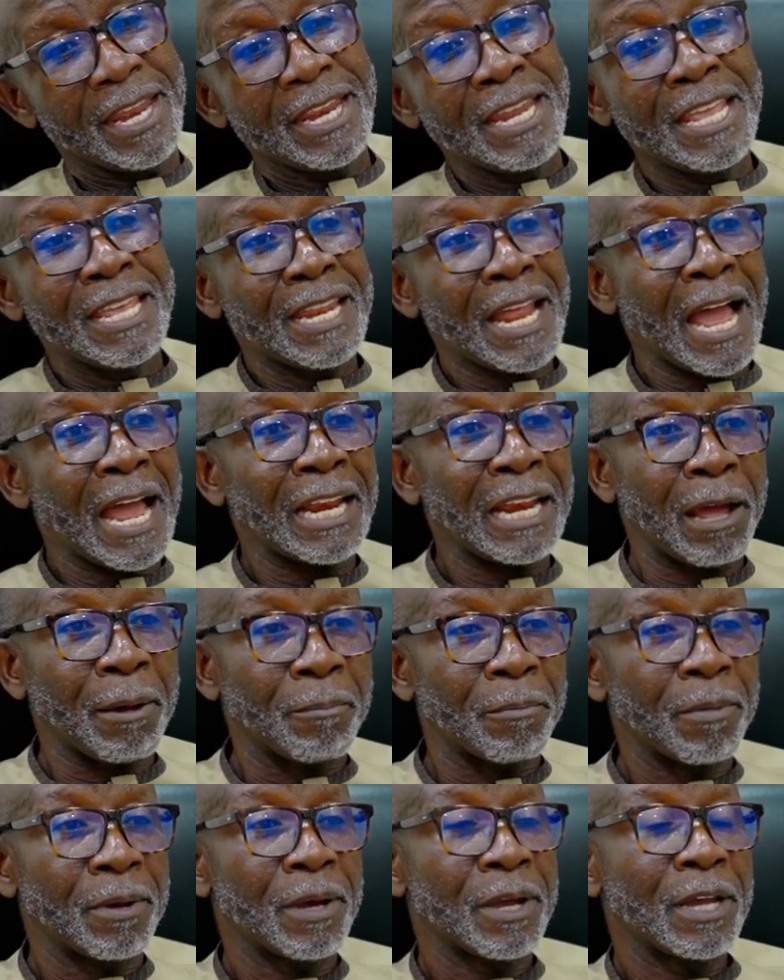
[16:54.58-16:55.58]
Nina
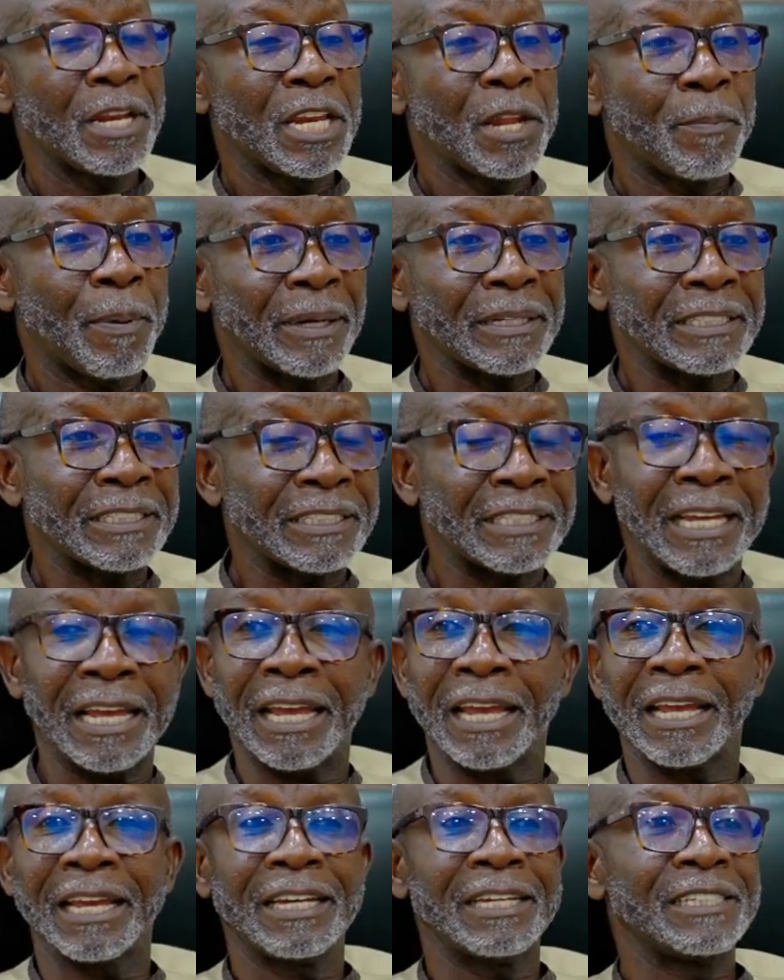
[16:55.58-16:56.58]
Nam, the party said,